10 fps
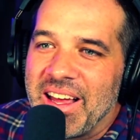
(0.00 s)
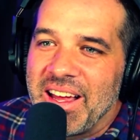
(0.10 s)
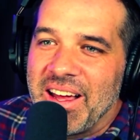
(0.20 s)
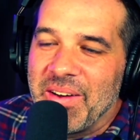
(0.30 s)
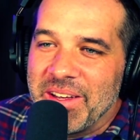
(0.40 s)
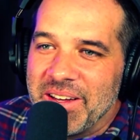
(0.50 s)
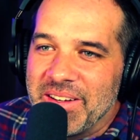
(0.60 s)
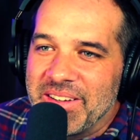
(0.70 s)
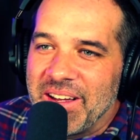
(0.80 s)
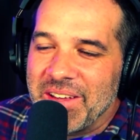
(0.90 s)
people
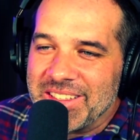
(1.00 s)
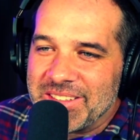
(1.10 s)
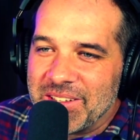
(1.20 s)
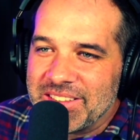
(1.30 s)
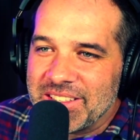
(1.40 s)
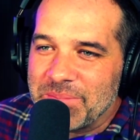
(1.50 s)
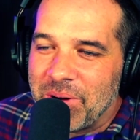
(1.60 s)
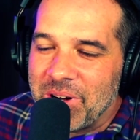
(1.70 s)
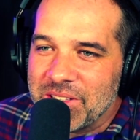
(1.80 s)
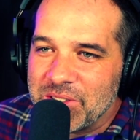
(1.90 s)
did. Bitch. Oh yeah. So this is
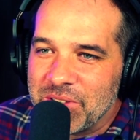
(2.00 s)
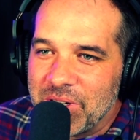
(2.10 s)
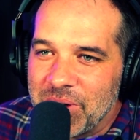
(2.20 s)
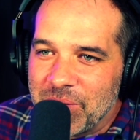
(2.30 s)
part of the show.